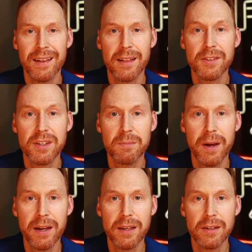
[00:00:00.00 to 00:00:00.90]
Let's get
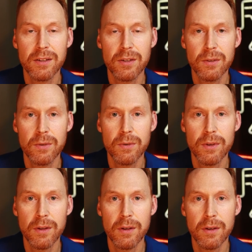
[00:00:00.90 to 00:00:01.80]
back into
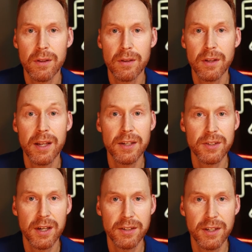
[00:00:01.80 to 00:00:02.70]
today's
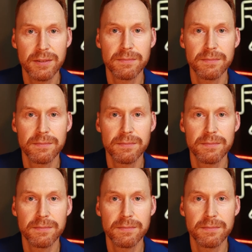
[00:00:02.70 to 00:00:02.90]
content.